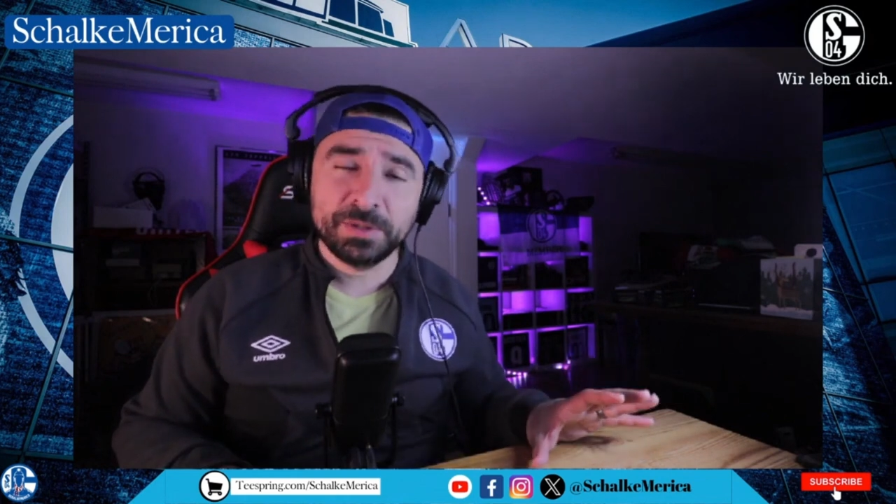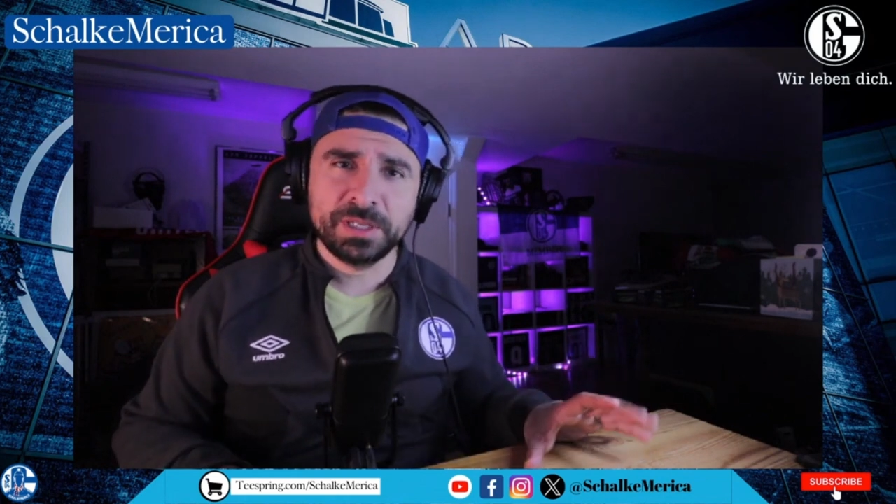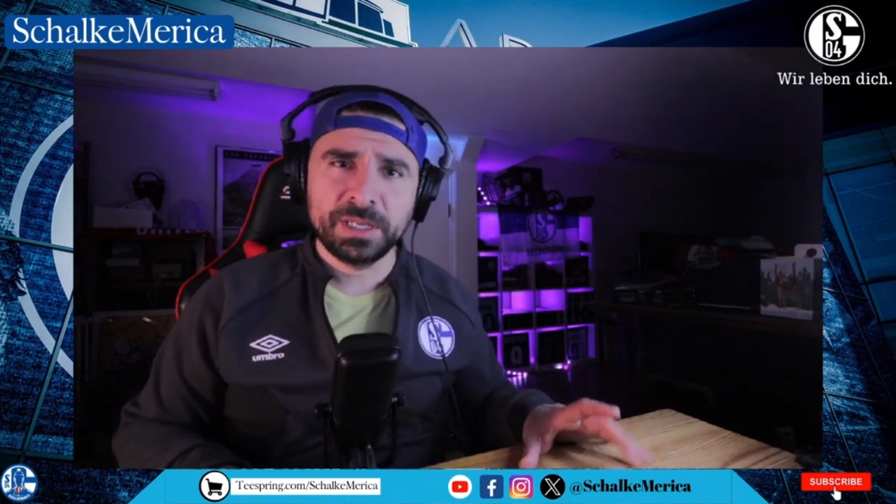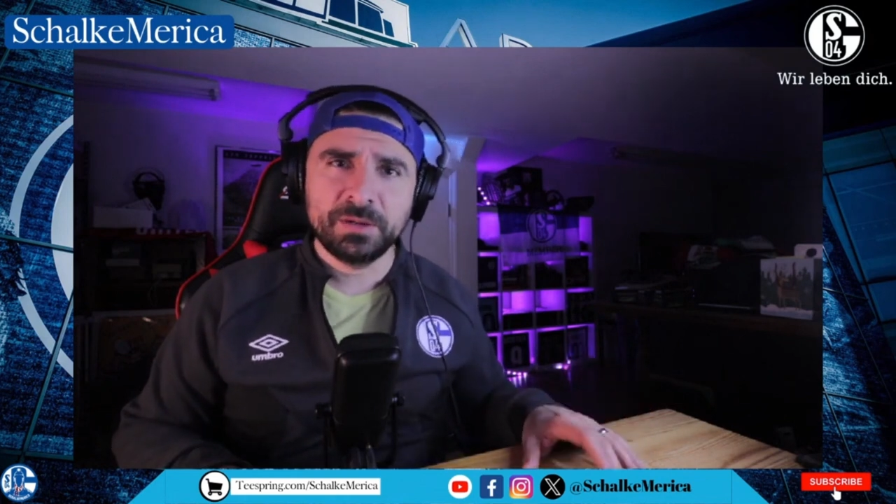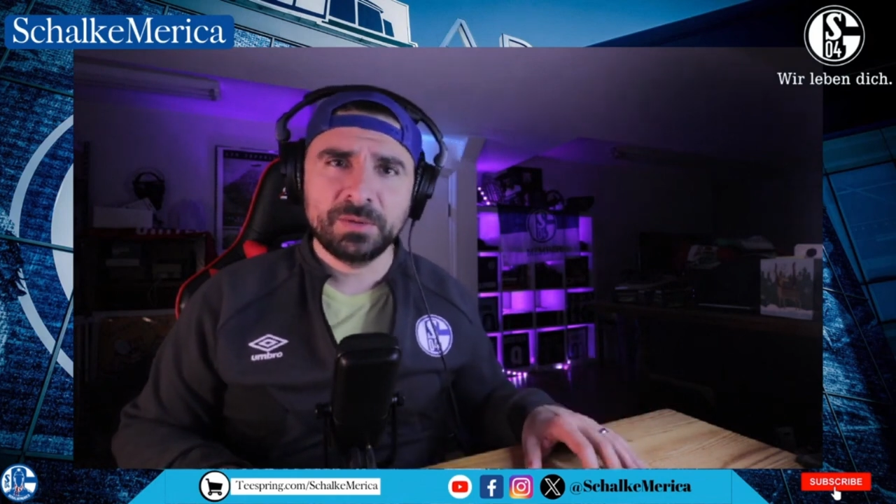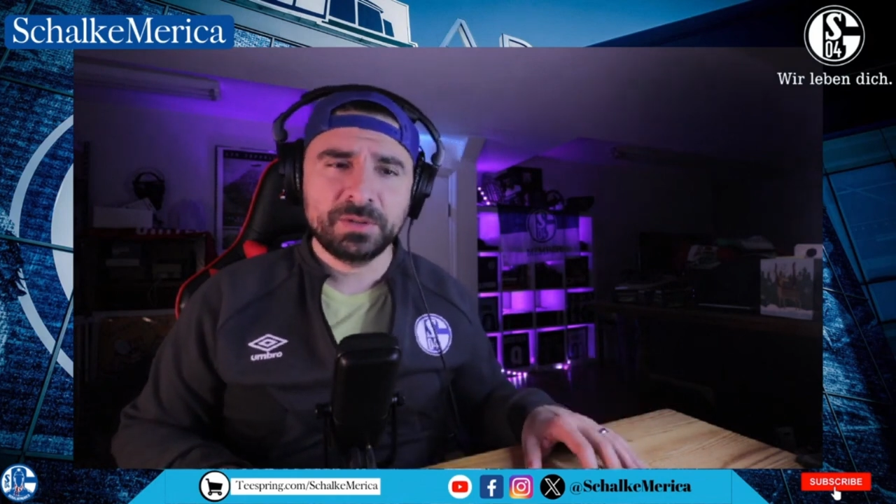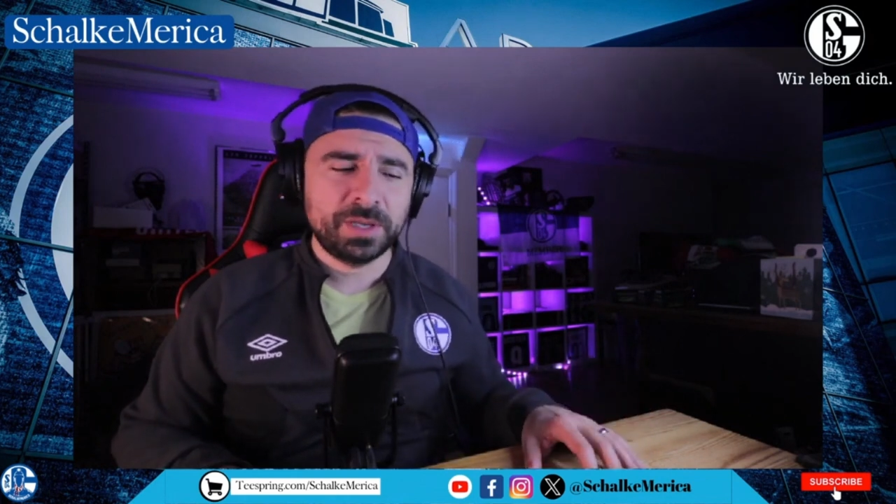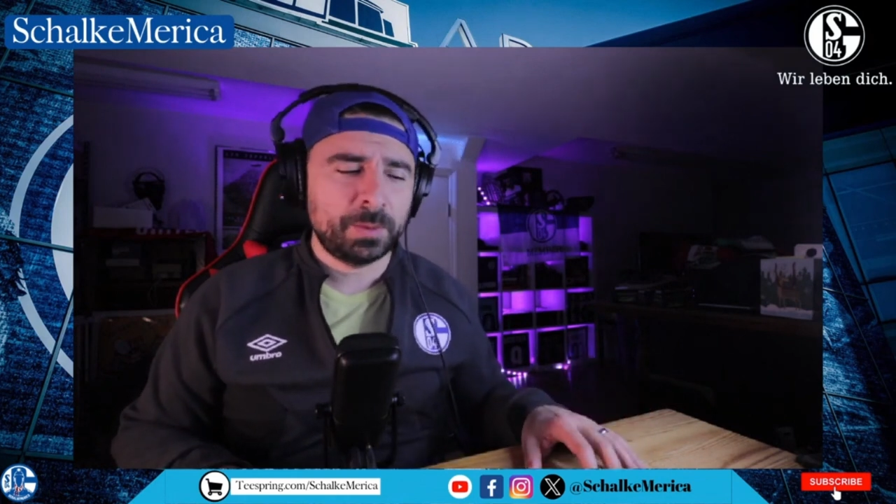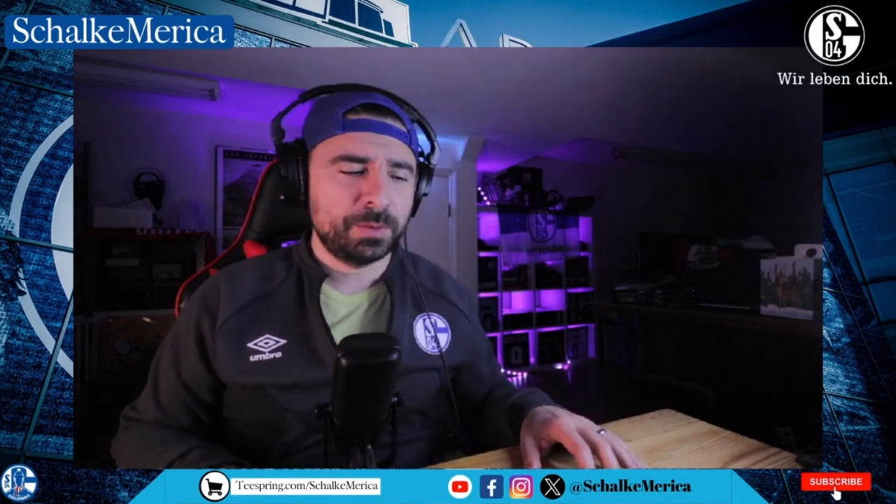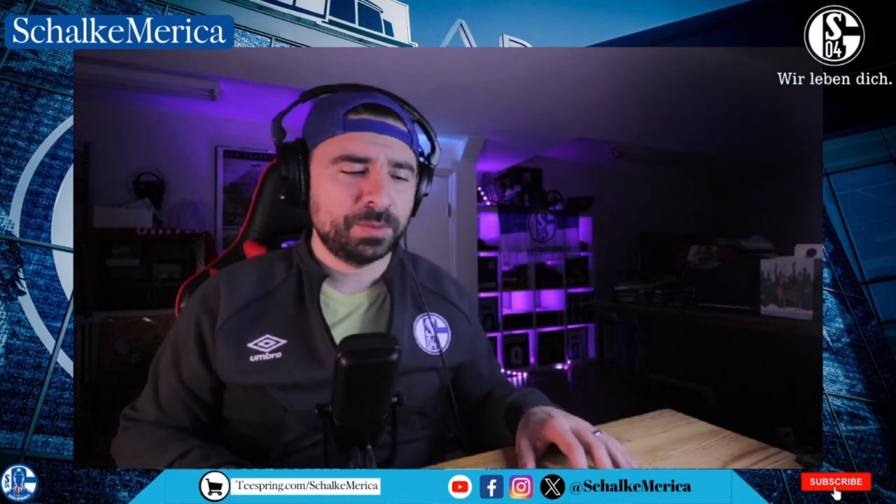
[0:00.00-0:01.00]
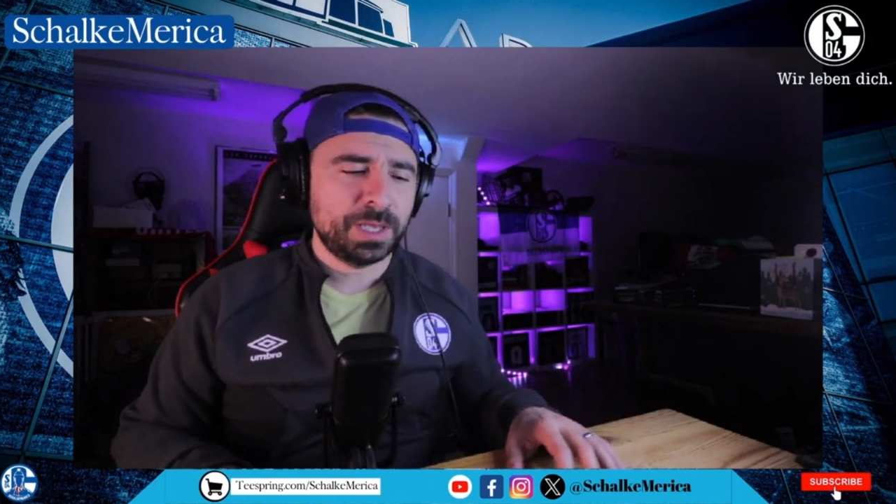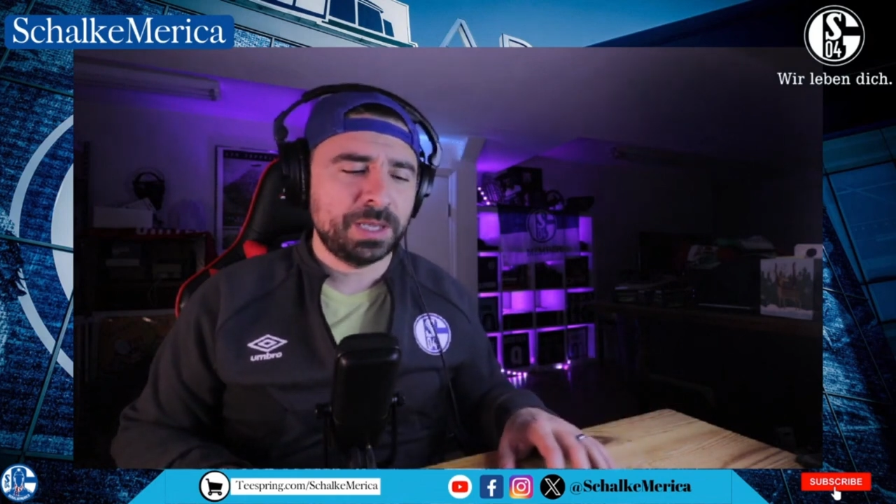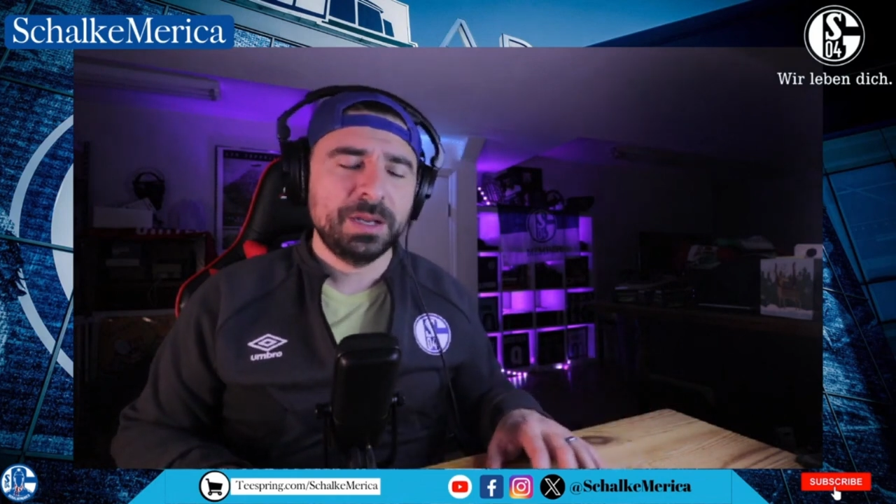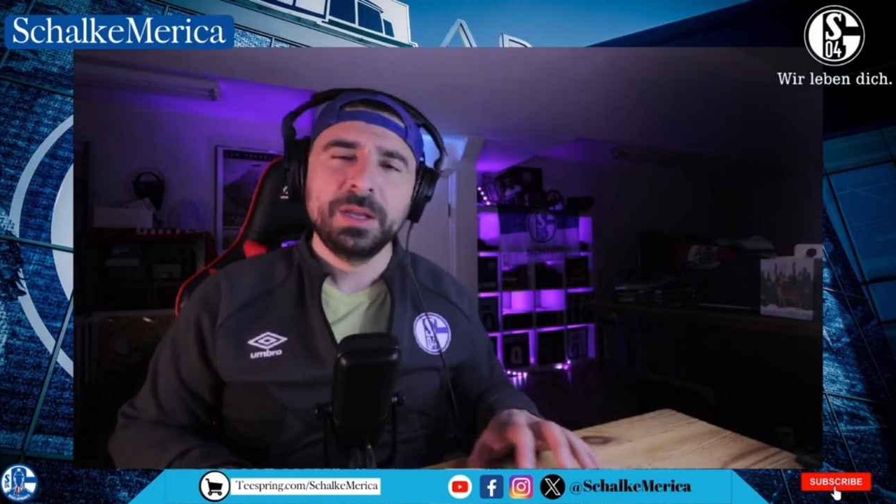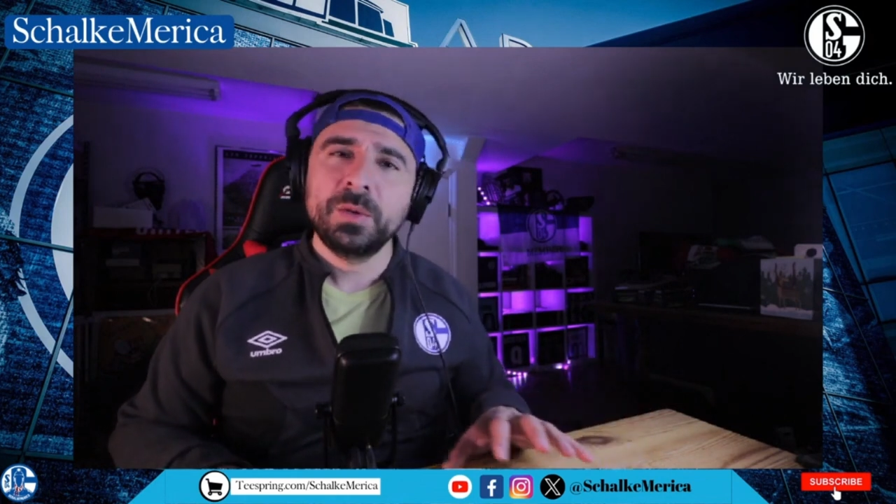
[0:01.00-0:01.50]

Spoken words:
to get away with that.